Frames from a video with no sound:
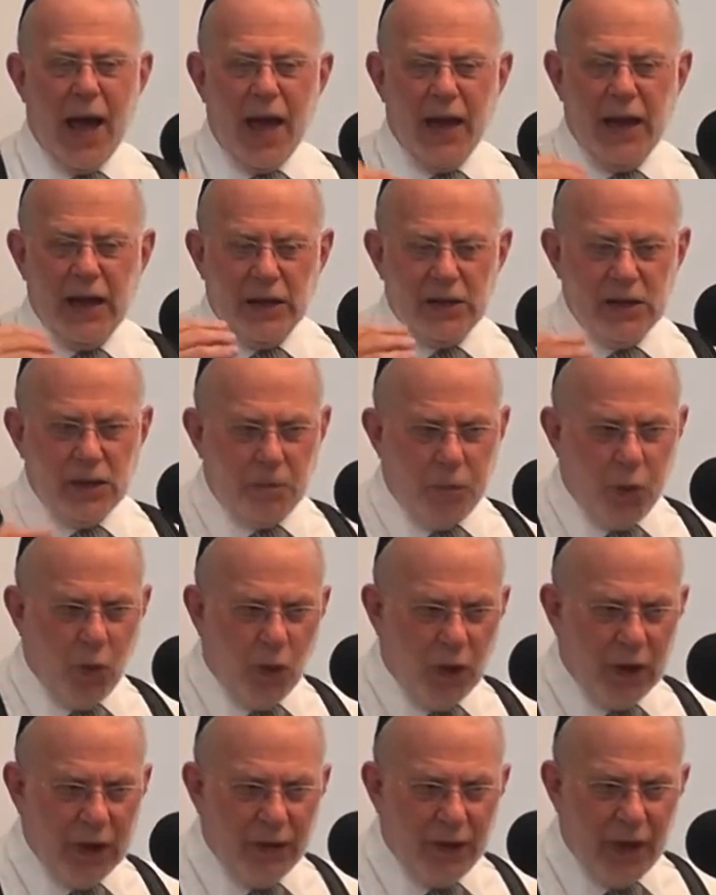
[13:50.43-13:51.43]
and he
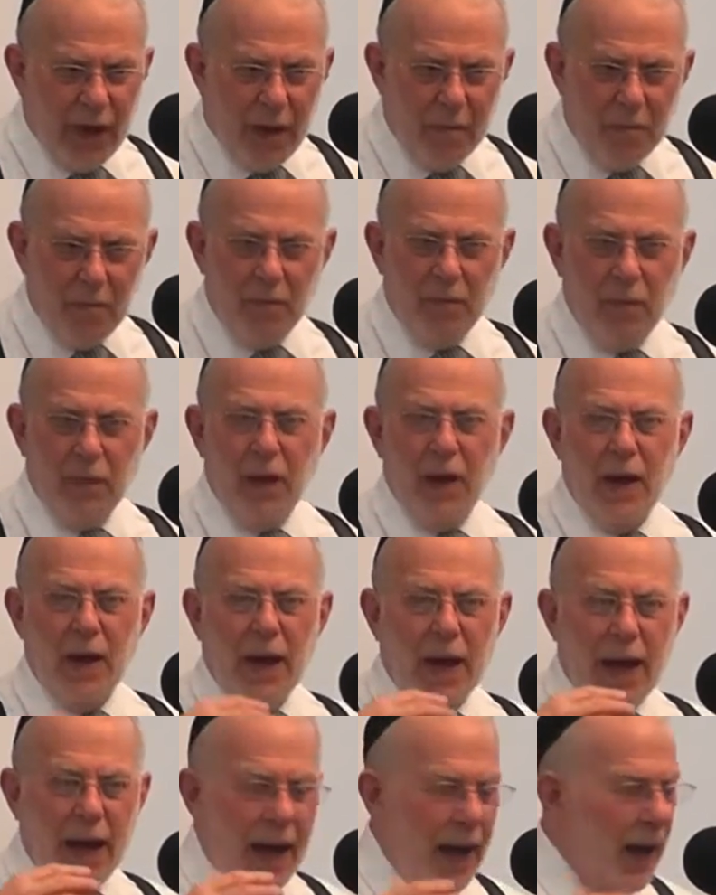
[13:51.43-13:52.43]
supported them,
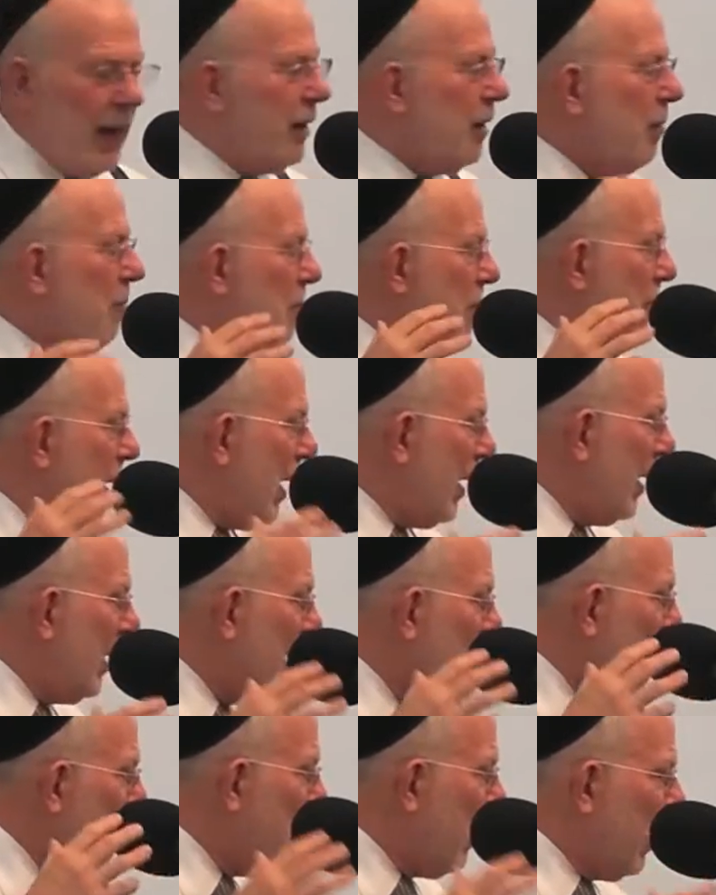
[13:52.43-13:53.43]
and
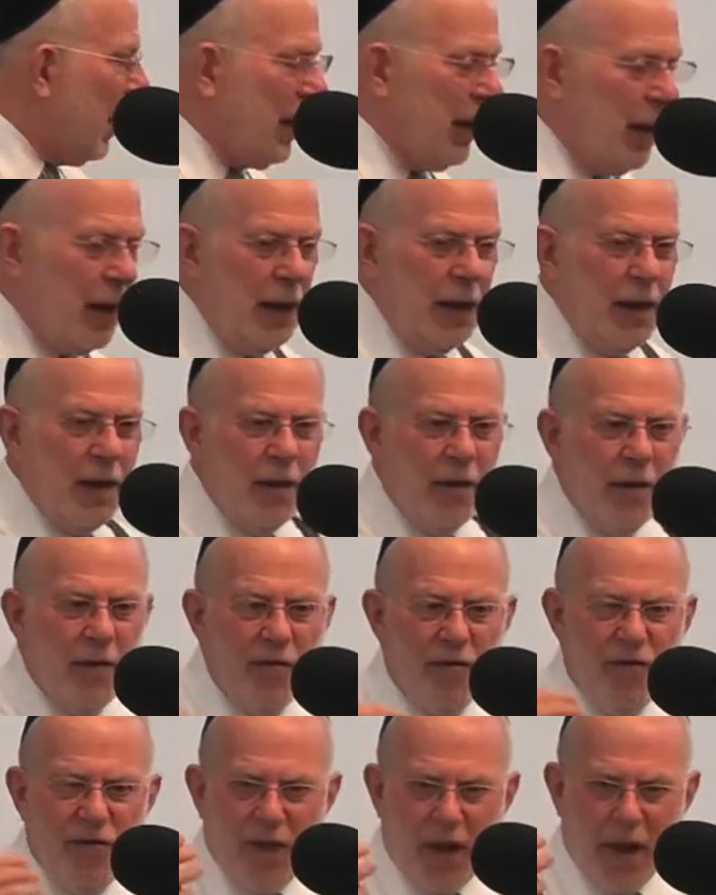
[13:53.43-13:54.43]
many, many
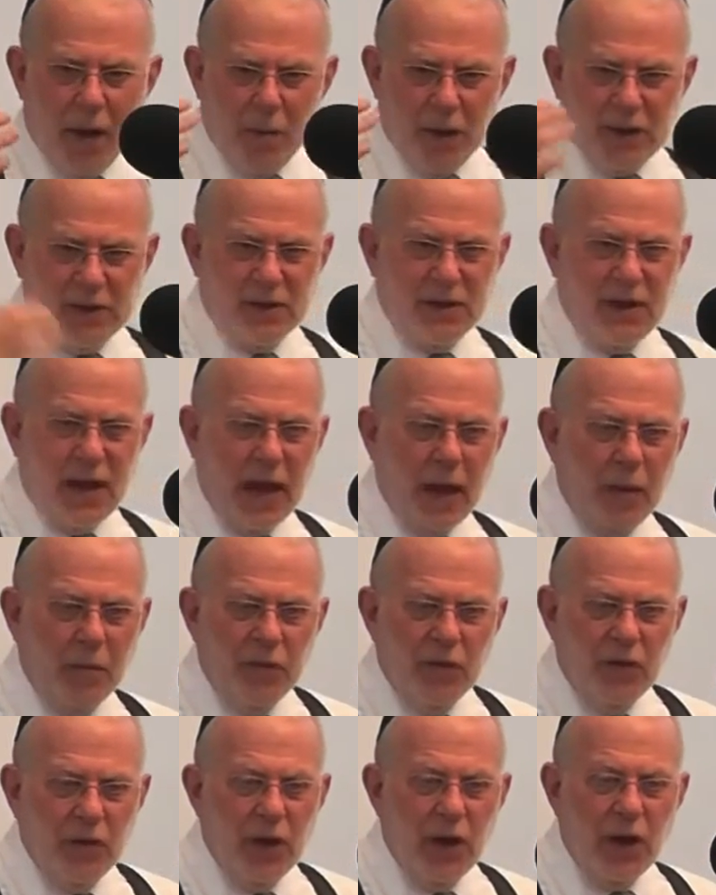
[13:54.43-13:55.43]
famous
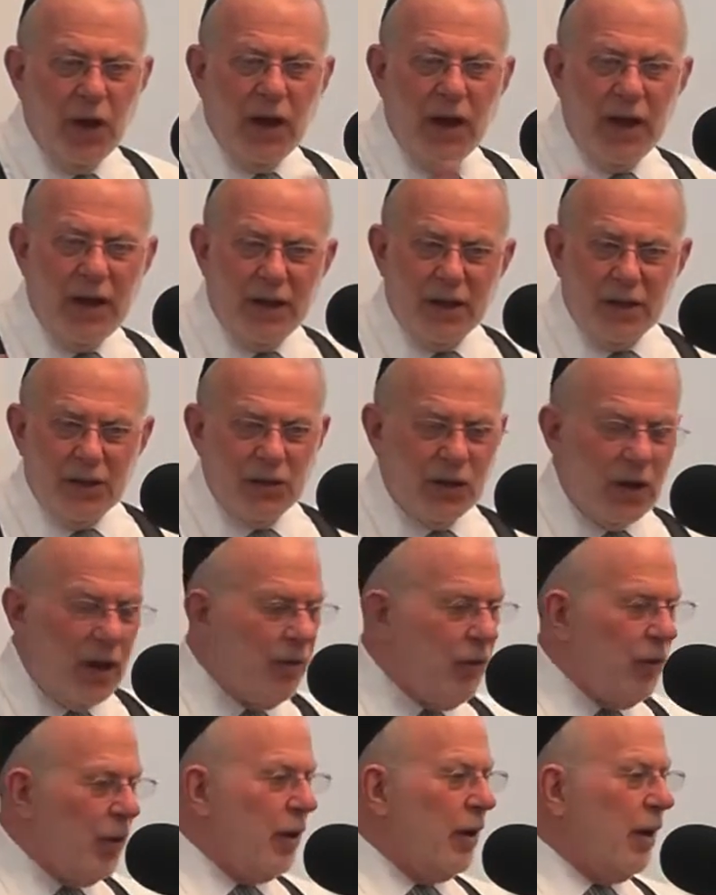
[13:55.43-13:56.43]
names he
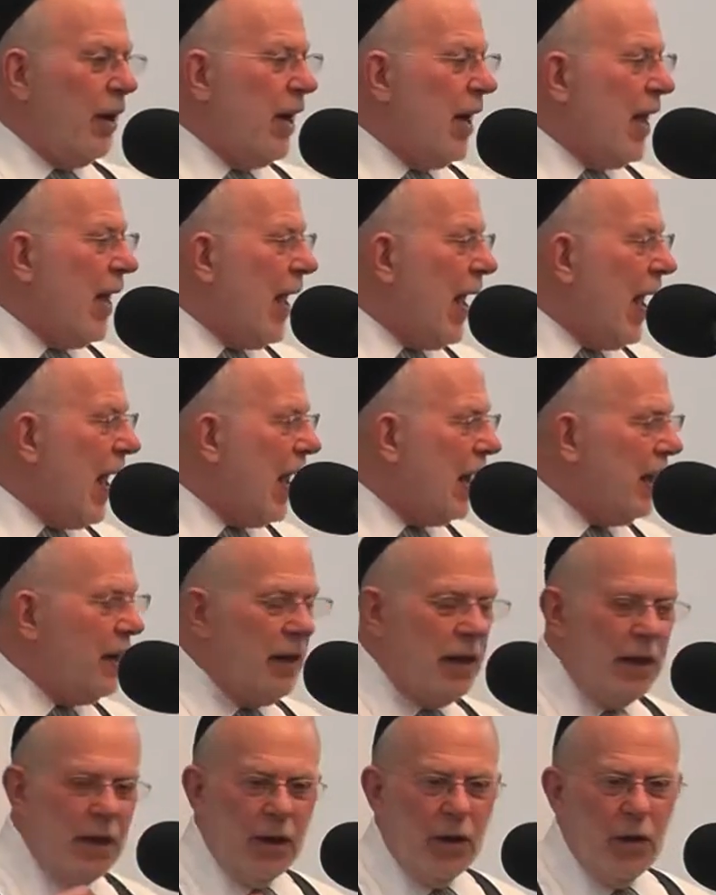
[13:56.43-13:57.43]
discovered, and
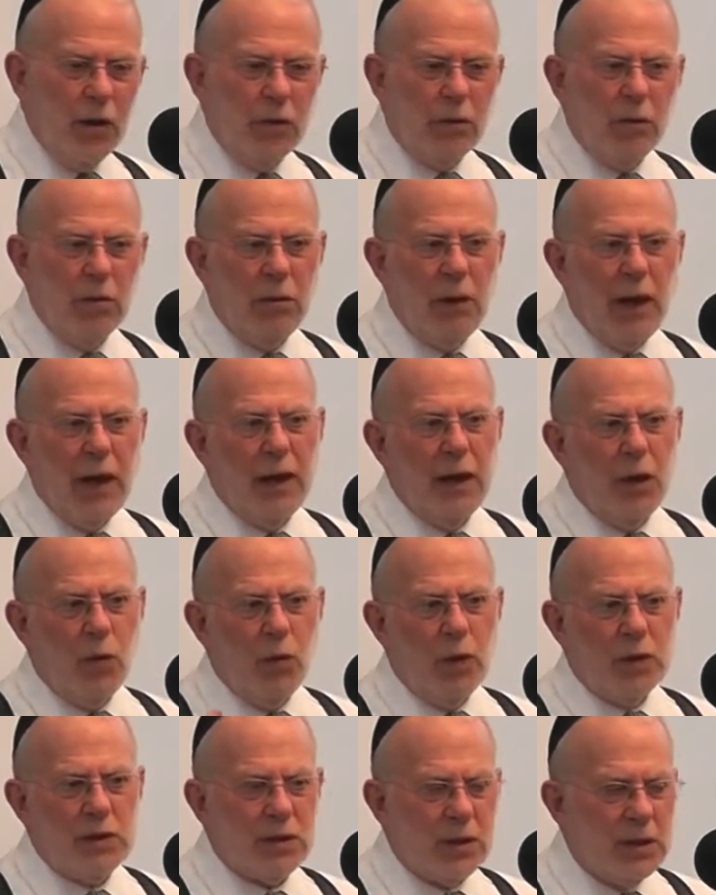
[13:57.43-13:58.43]
he created
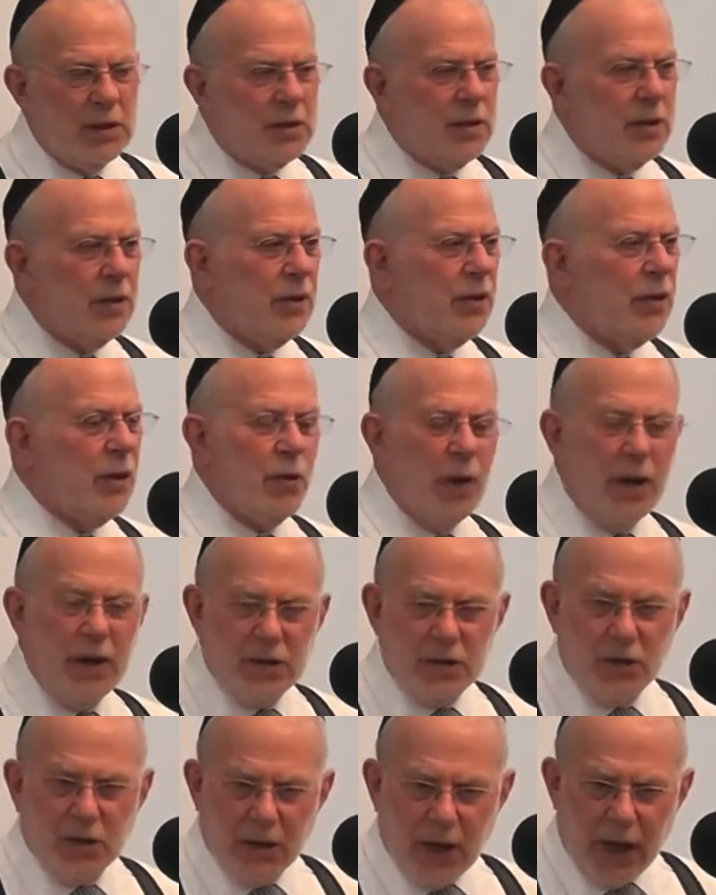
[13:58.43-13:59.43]
what's considered the
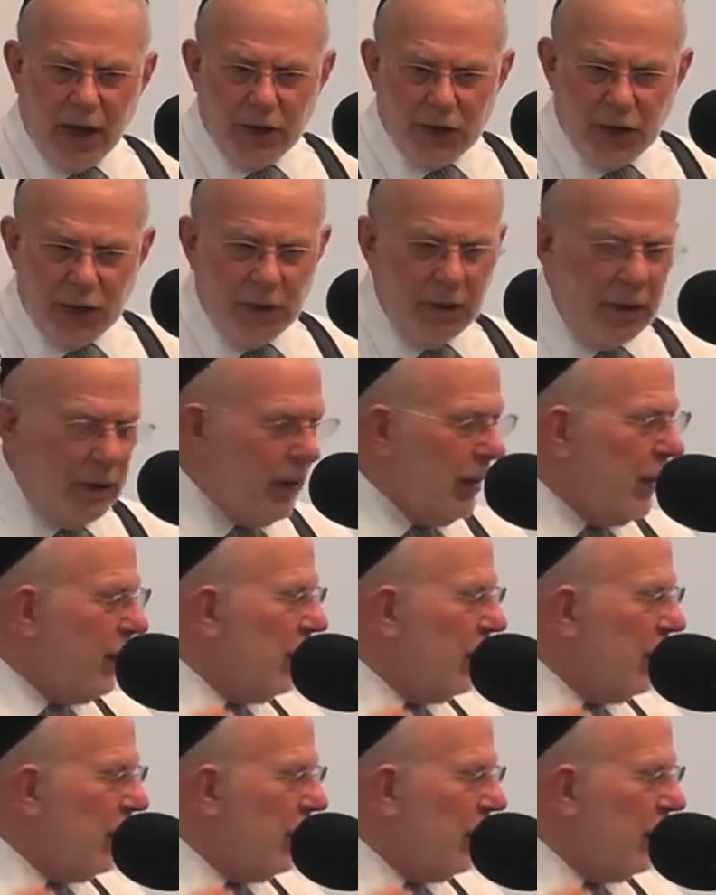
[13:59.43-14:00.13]
greatest collection